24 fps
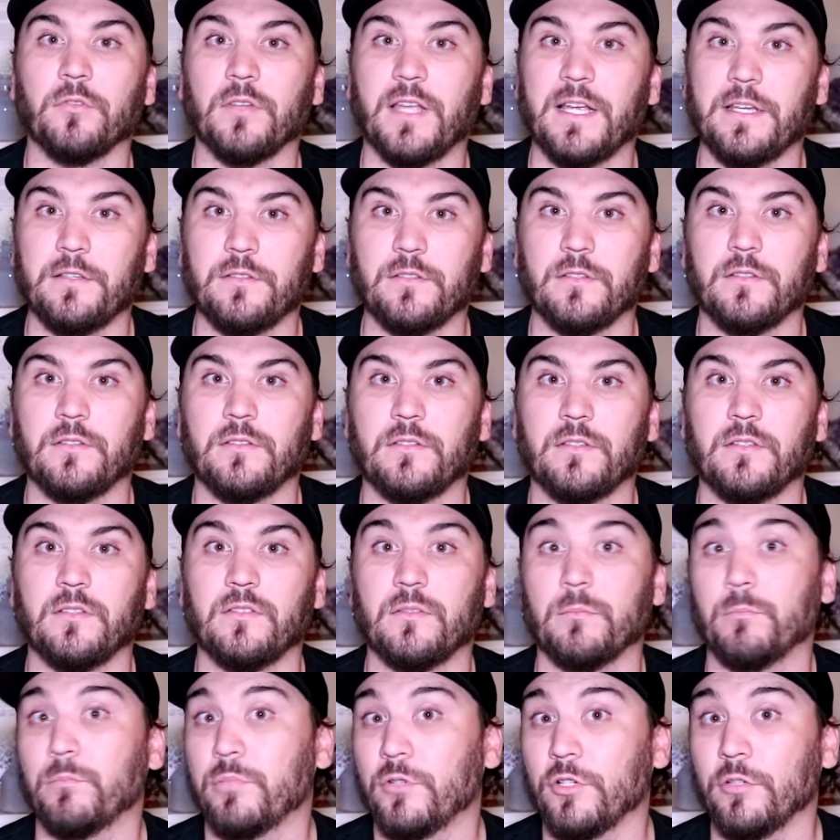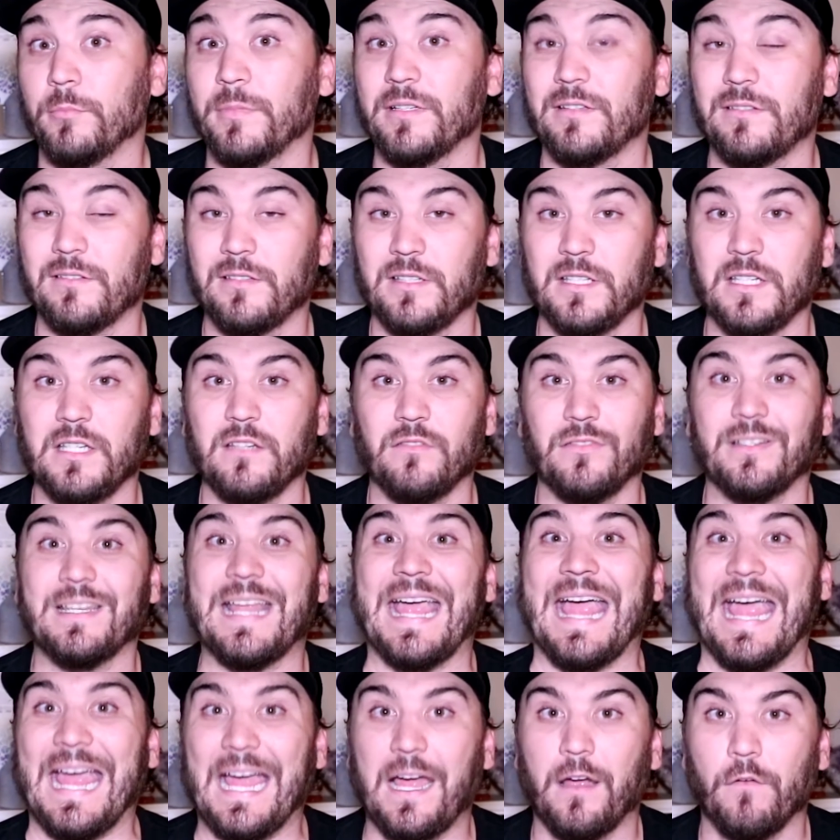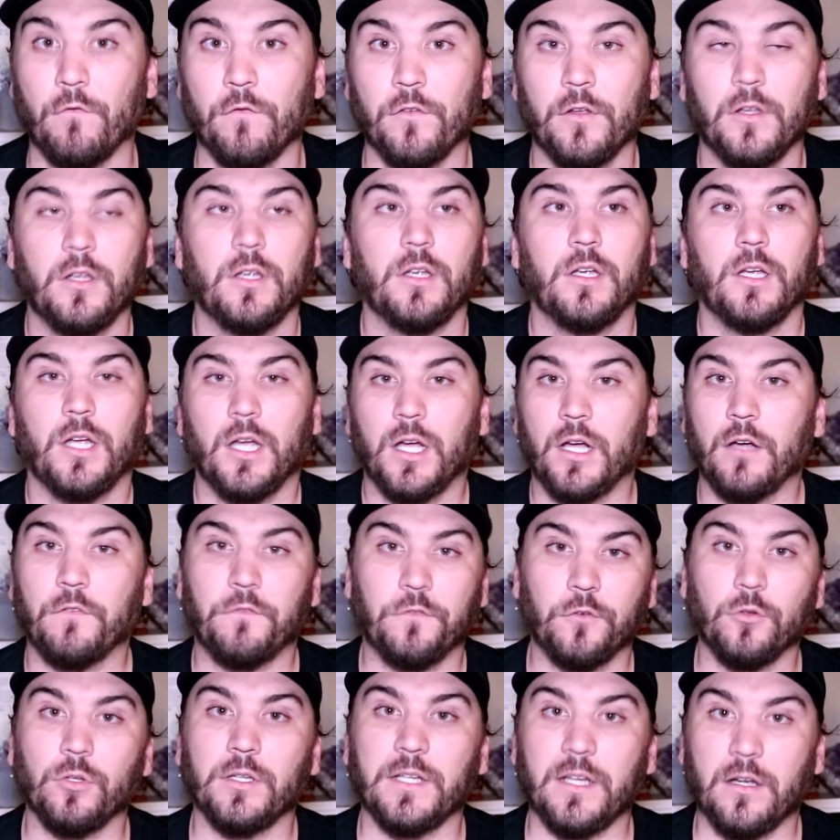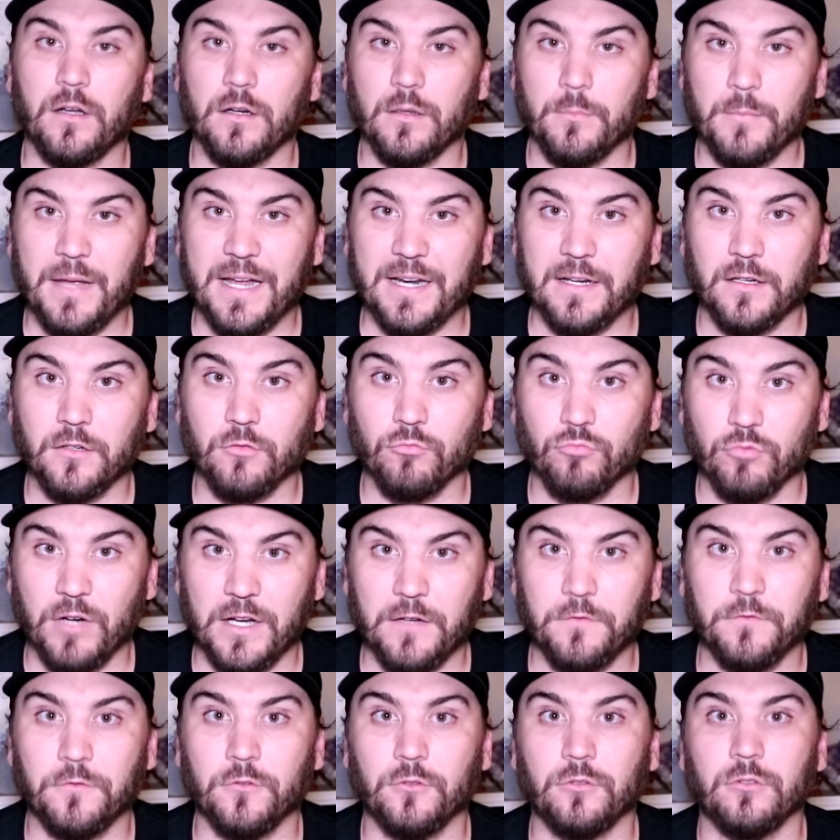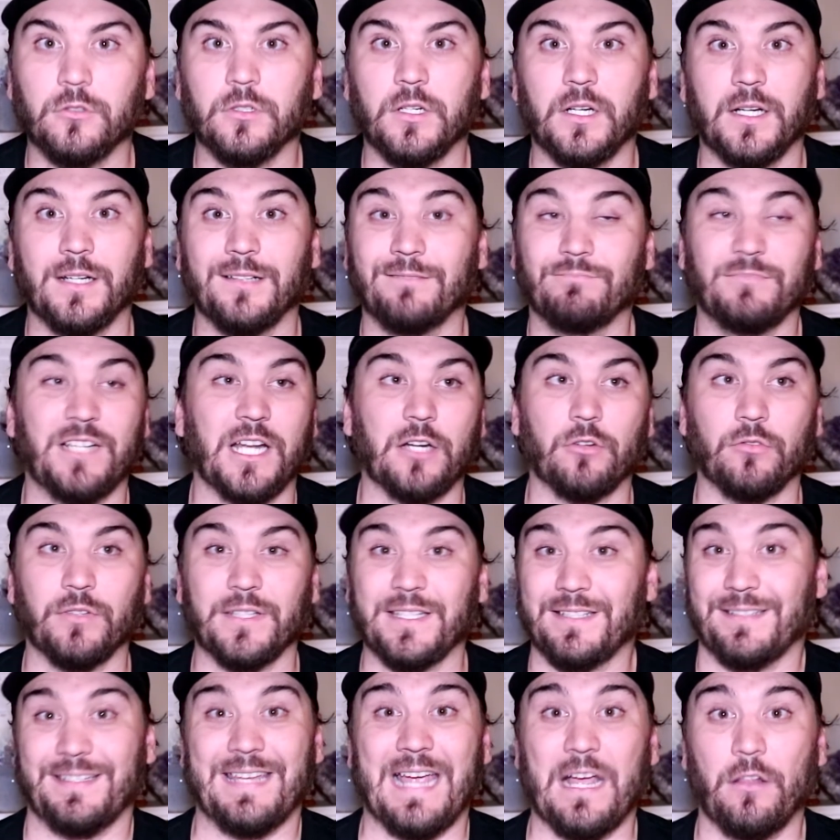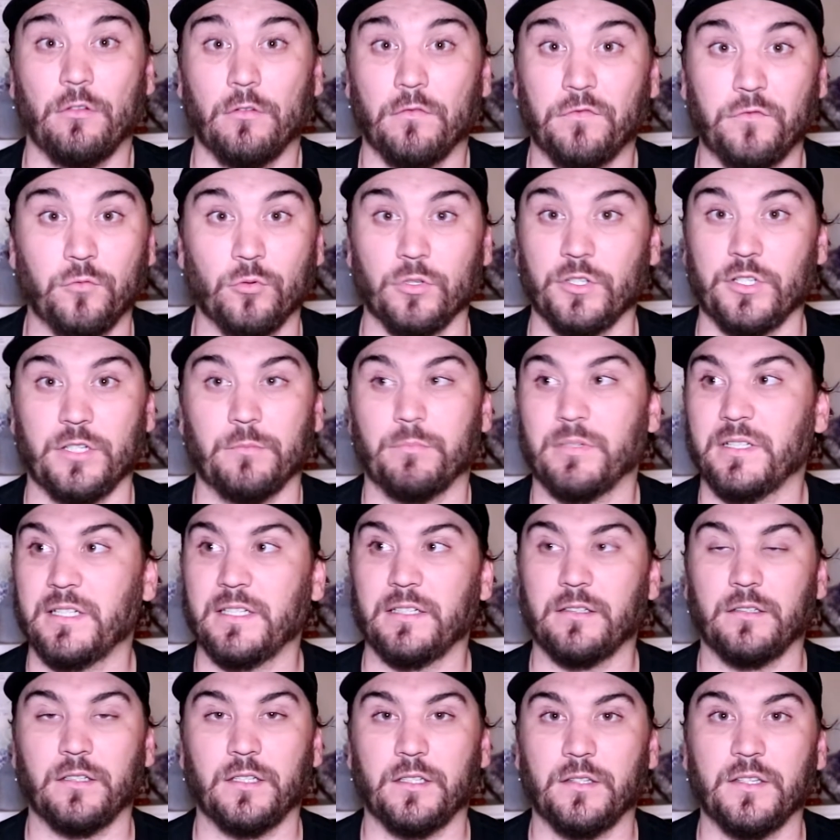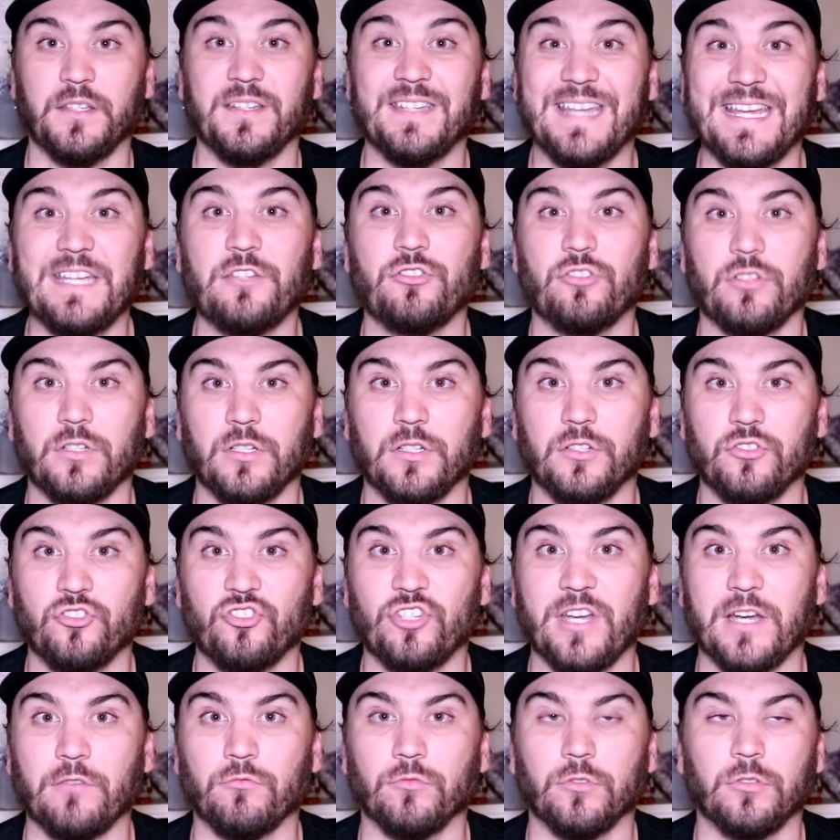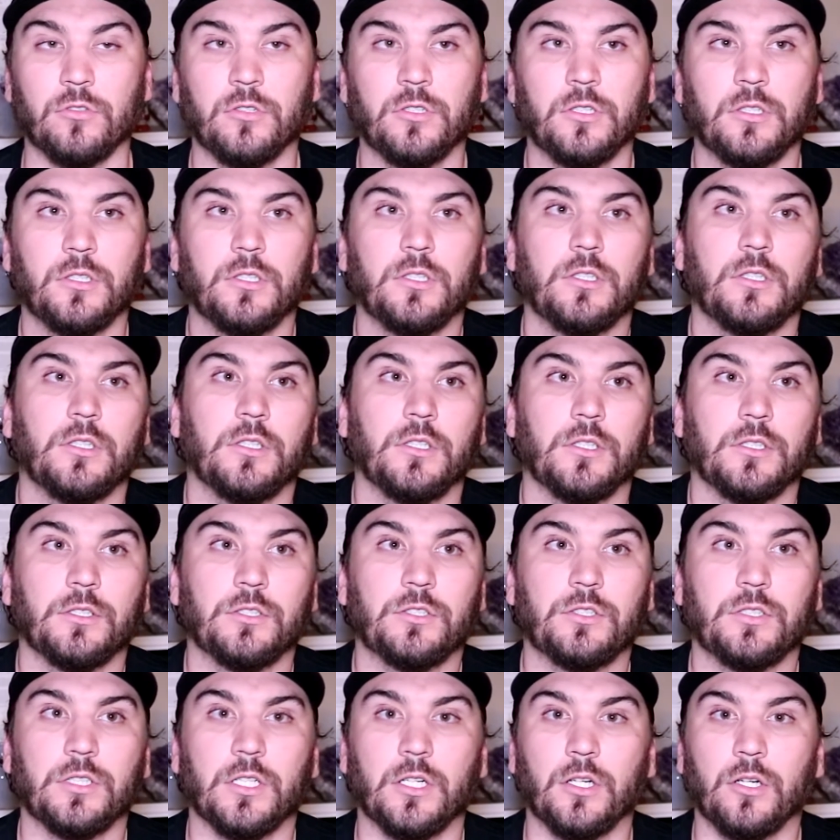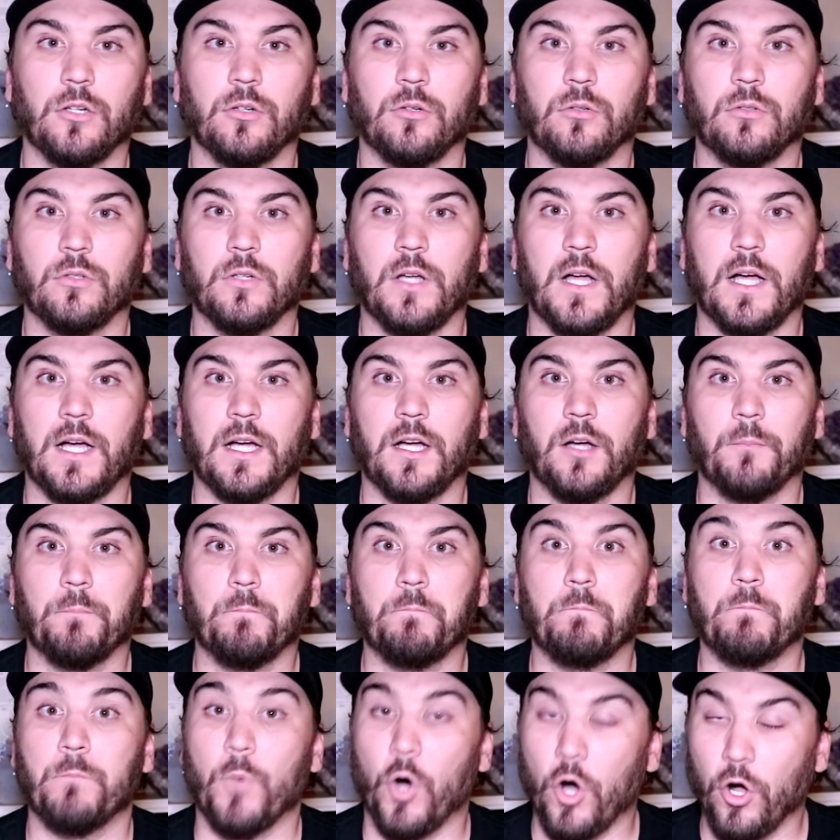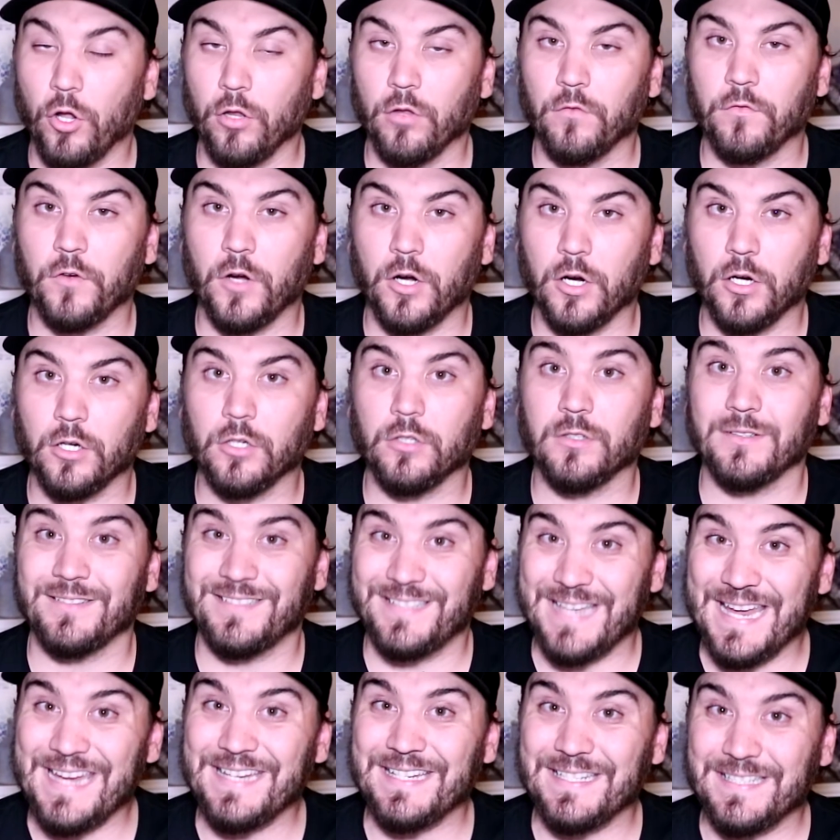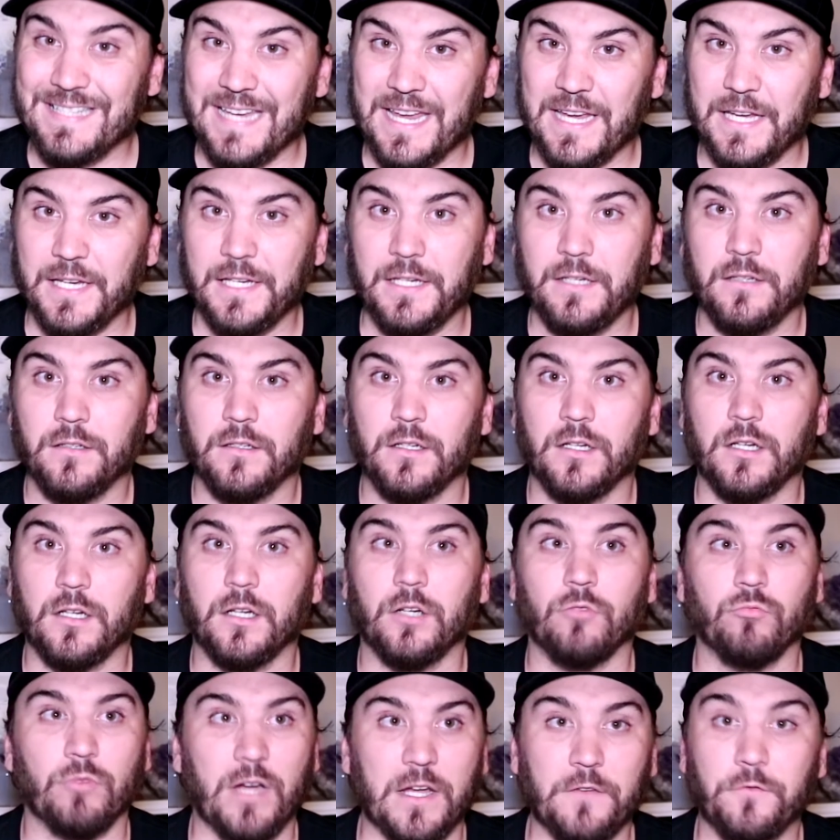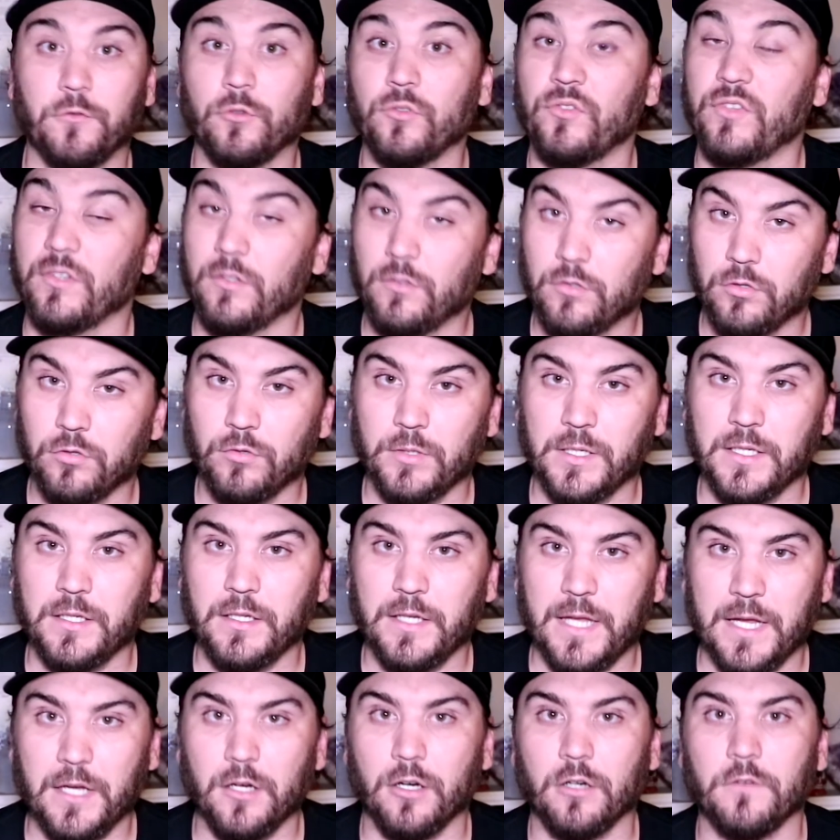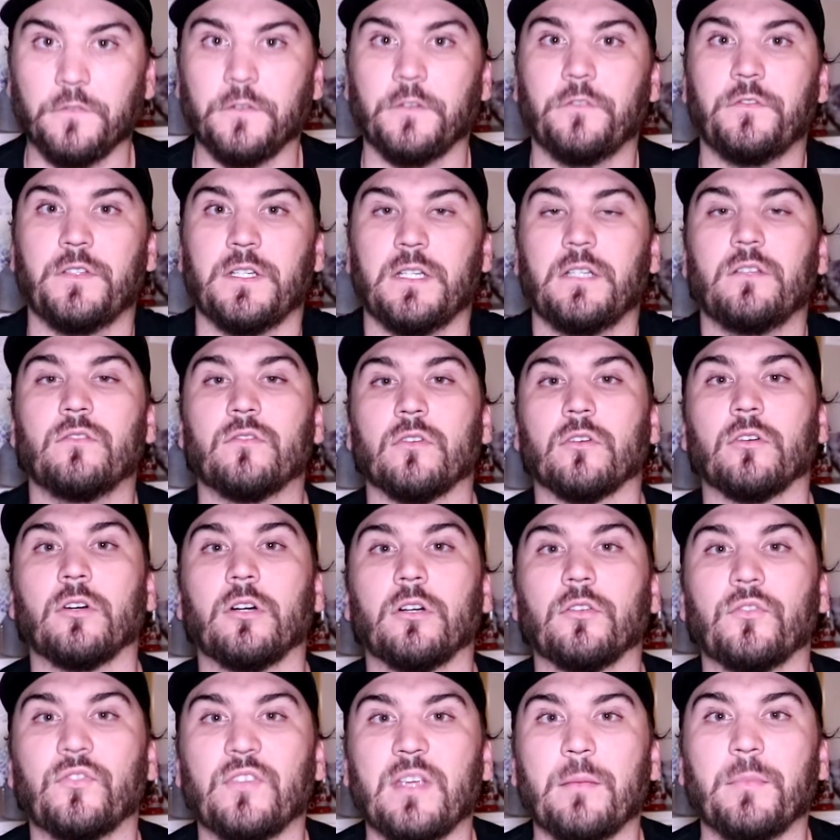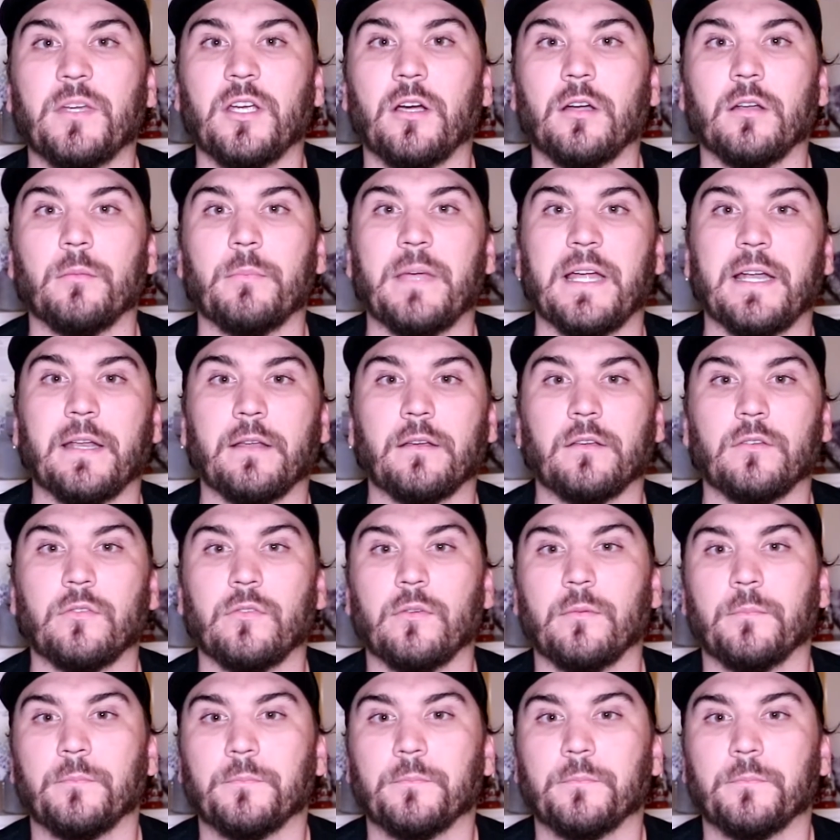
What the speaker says: licenses and permits to even have a fully automatic rifle, not only in California but in the nation in general. So all of our day-to-day rifles, including AR-15s, are all semi-automatics.